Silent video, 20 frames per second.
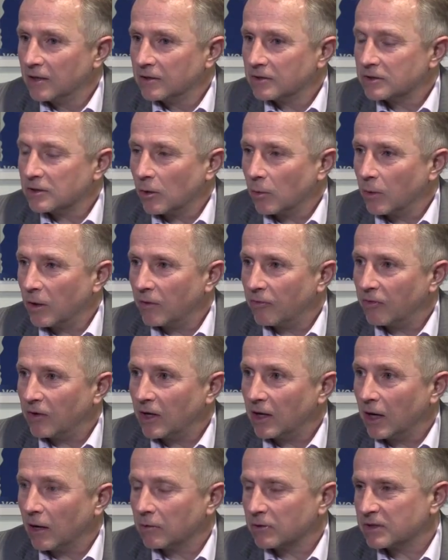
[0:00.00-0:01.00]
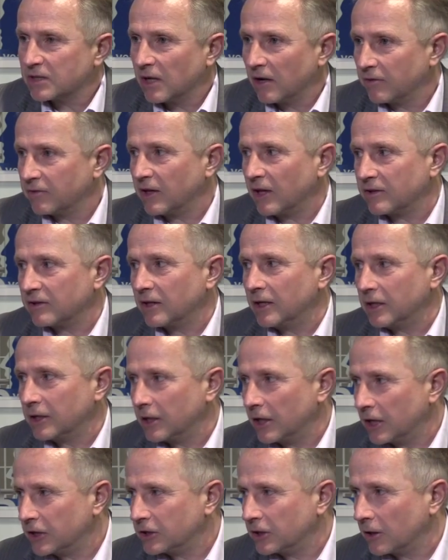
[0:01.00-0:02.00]
So we feel ourselves as an
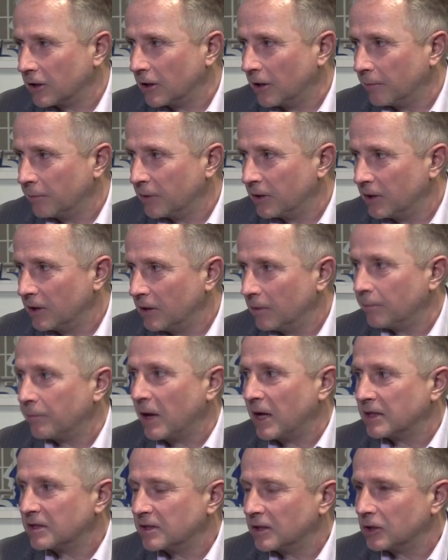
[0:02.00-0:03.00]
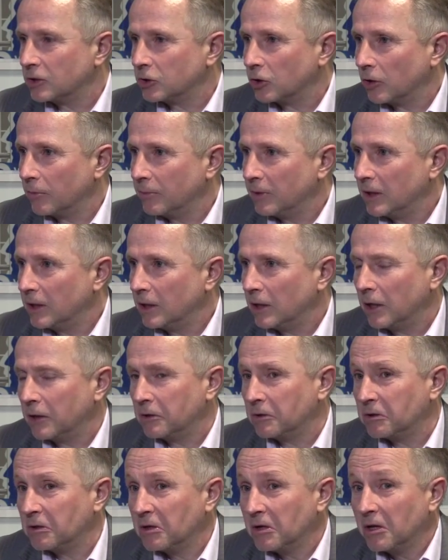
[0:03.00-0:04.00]
international company based in Germany.
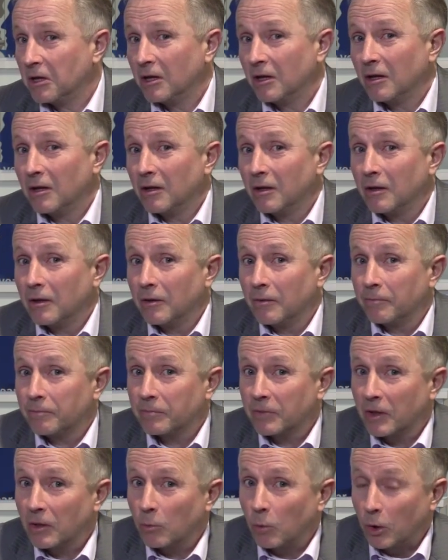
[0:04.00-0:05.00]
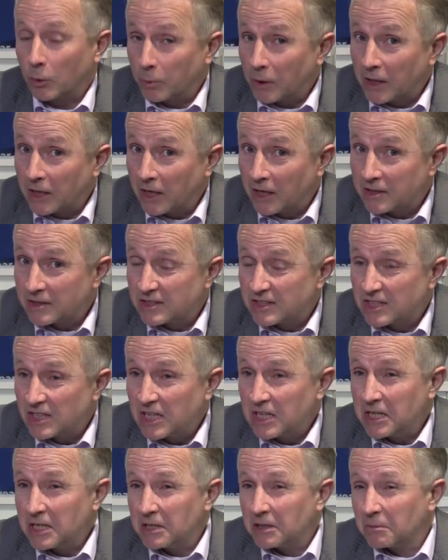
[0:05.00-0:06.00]
And what we can see
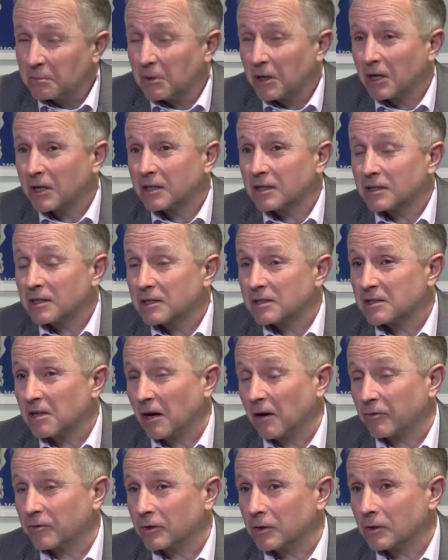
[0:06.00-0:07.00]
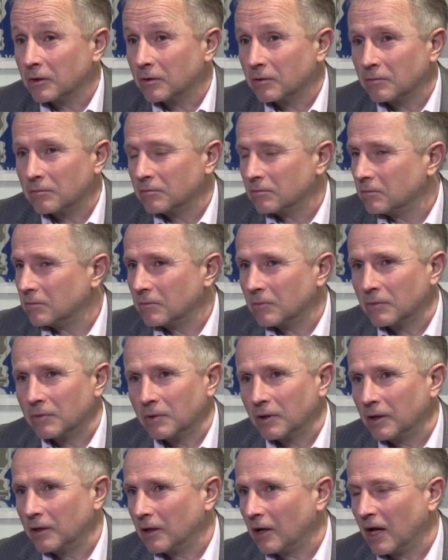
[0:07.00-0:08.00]
in the market is, after
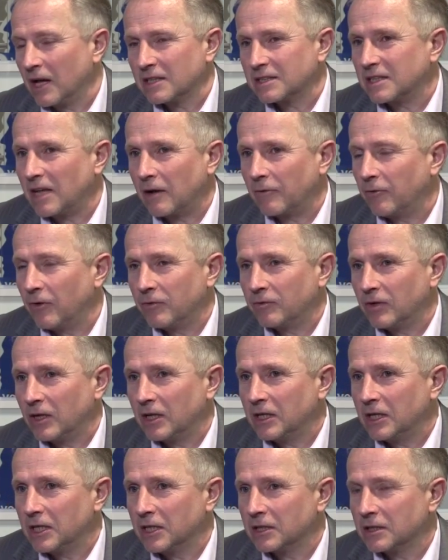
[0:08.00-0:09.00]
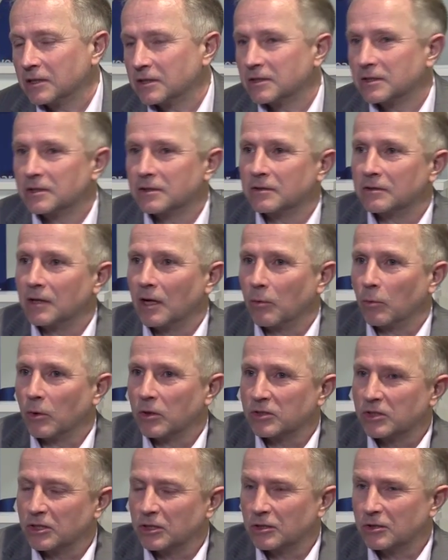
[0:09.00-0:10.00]
the last 10-15 years, there
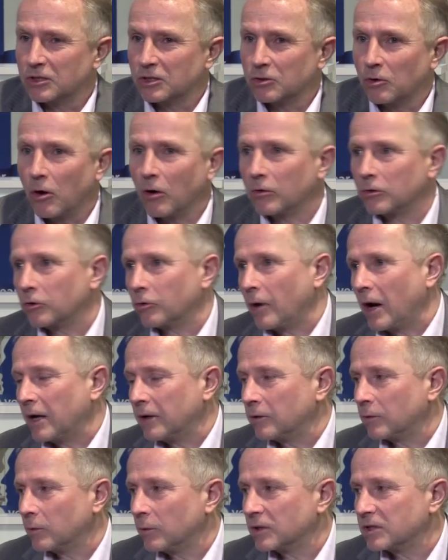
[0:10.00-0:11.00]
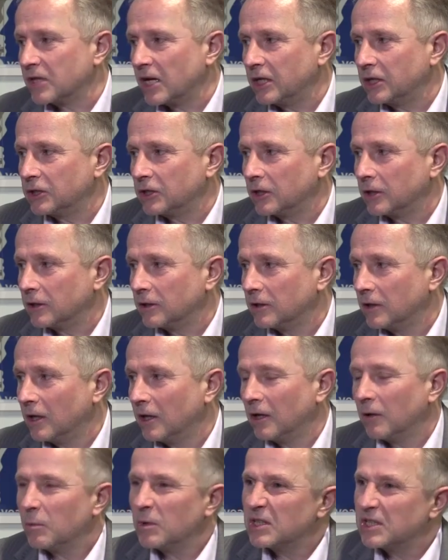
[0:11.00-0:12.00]
was a strong trend towards Asia.
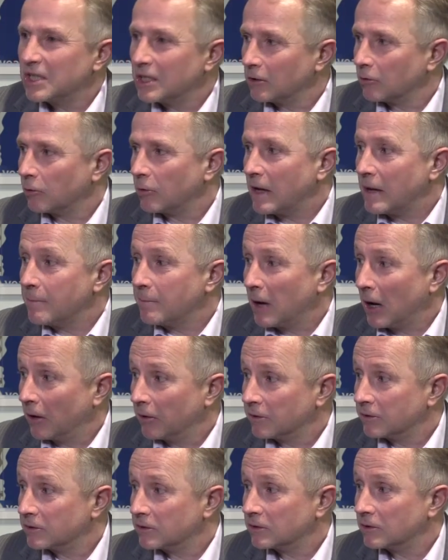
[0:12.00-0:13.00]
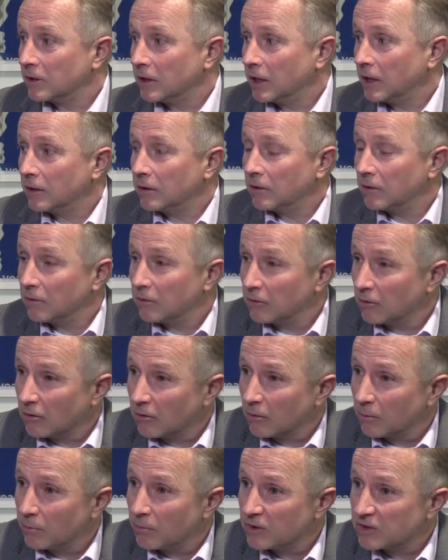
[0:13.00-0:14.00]
We see a rebound in
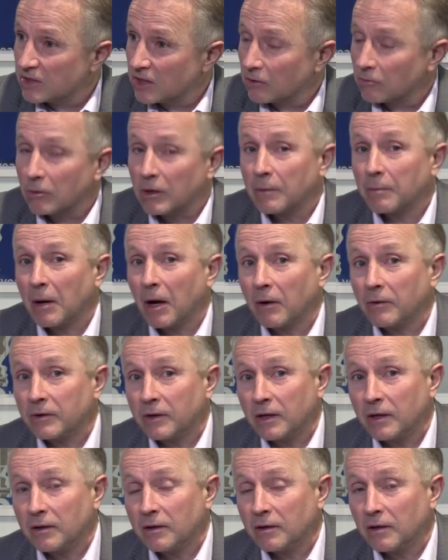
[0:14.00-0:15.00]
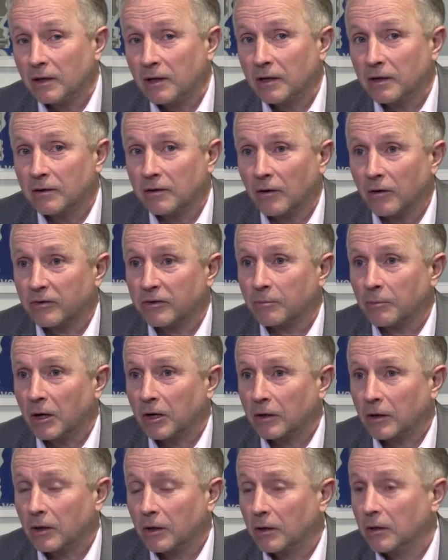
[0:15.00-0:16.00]
Europe, we see a rebound in North
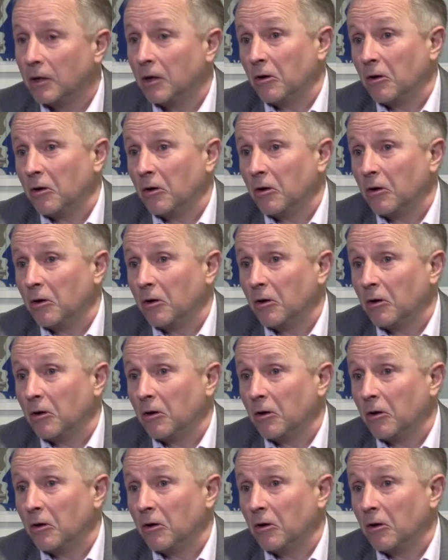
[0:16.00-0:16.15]
America.